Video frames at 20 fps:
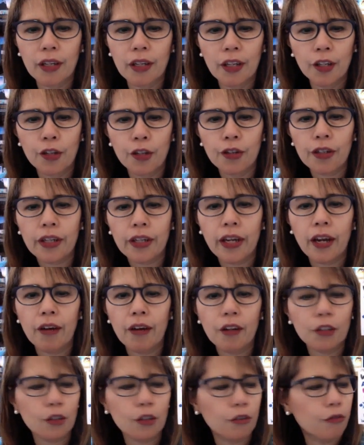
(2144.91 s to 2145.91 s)
Your
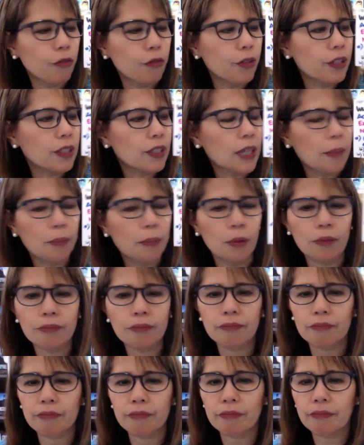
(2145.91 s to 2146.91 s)
character, for example,
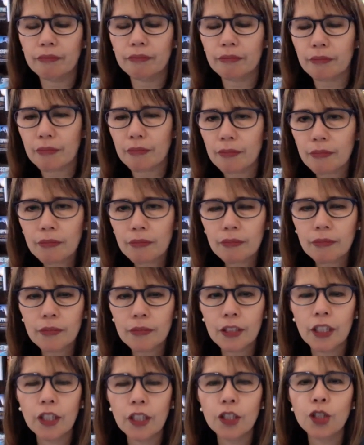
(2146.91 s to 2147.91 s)

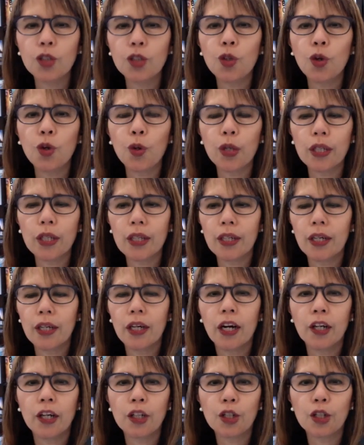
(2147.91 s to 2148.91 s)
are you going
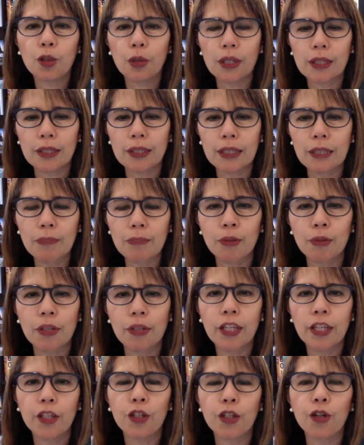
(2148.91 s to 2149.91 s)
are you growing deeper
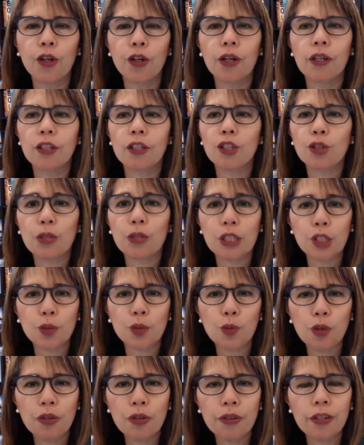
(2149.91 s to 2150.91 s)
in your
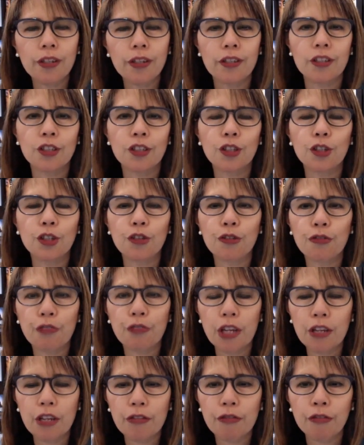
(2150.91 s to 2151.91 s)
trustworthiness, your
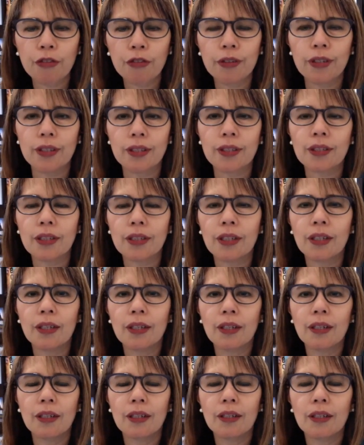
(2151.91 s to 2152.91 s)
faithfulness,
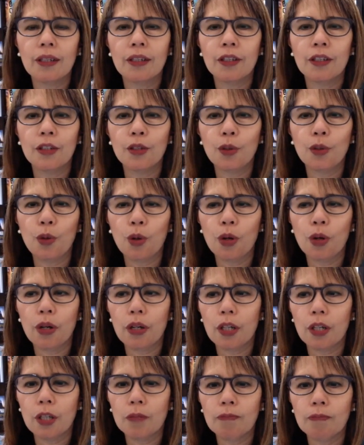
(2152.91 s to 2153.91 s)
your